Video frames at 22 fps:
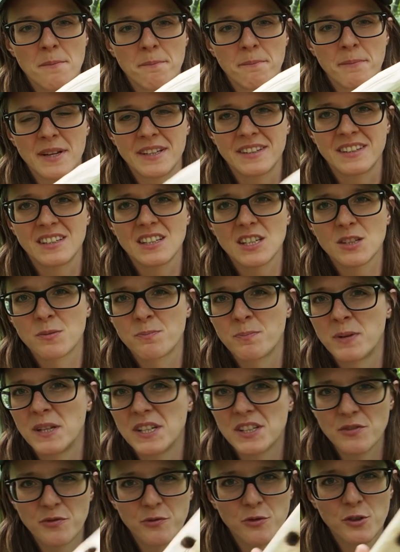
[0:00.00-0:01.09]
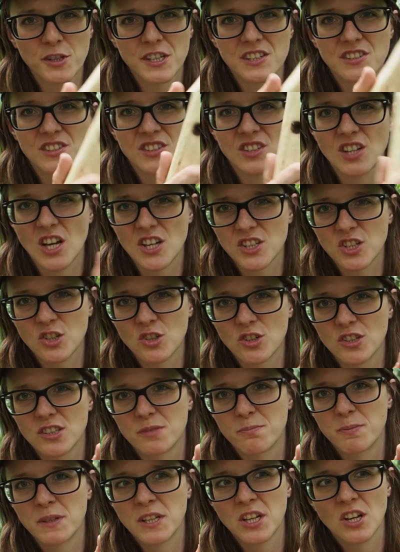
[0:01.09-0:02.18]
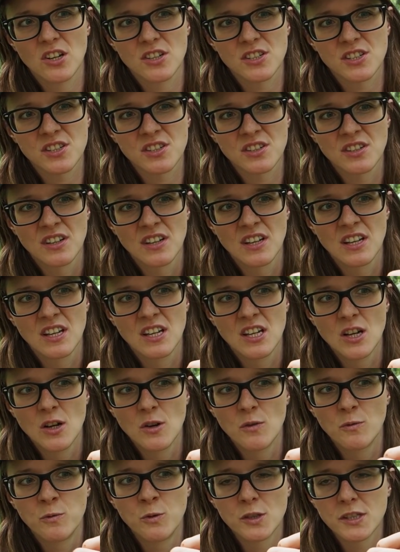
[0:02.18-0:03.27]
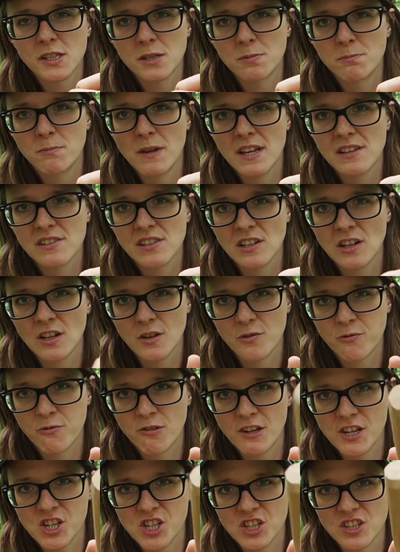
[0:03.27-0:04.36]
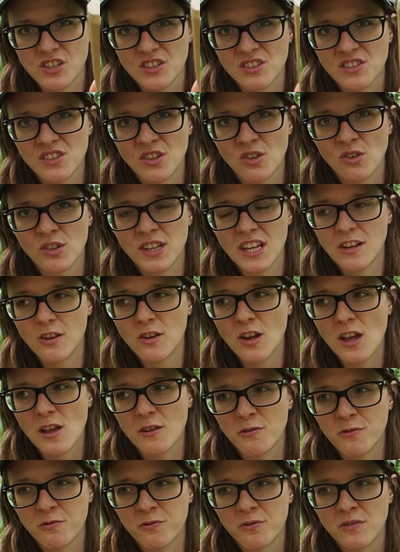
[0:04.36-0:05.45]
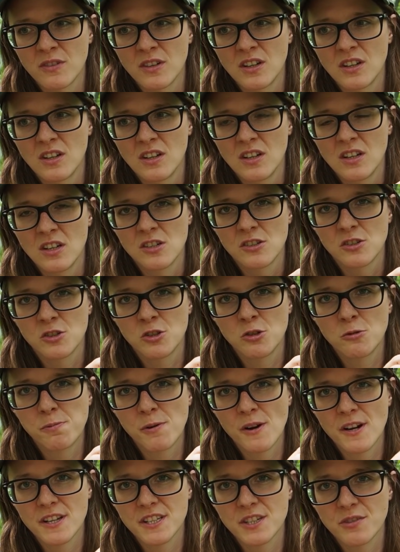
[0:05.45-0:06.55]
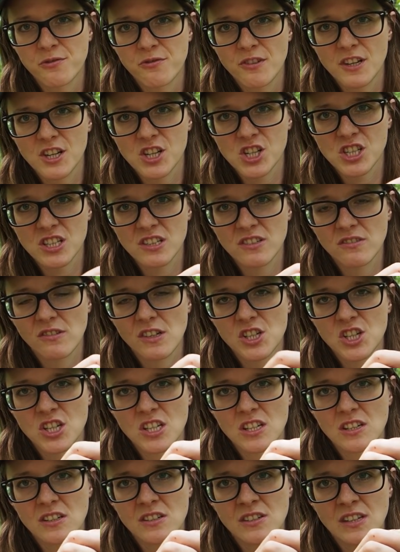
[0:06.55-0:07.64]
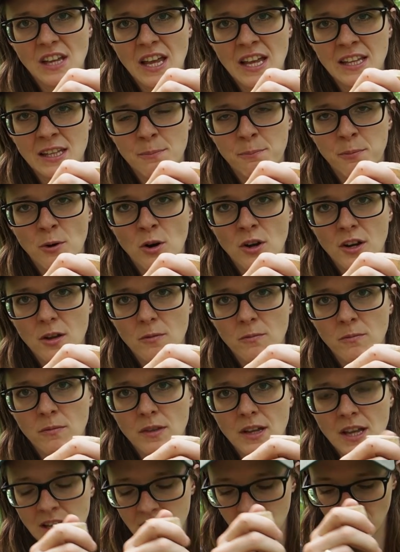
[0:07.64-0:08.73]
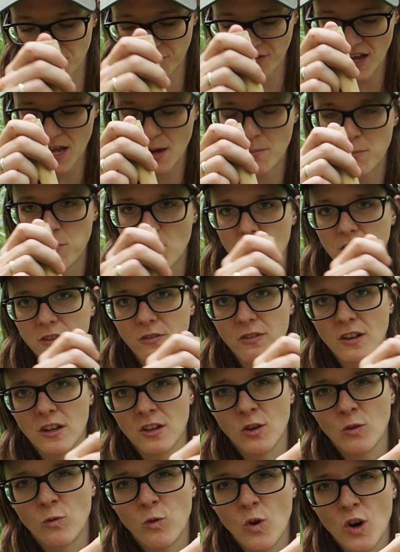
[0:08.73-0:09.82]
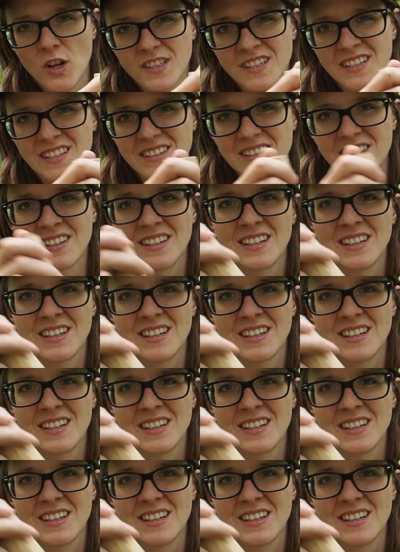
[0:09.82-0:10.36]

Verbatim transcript: But this piece of wood is not good, because wood makes a lot of friction, so then you have two points of friction, which is at the bottom at the fireboard where you want it,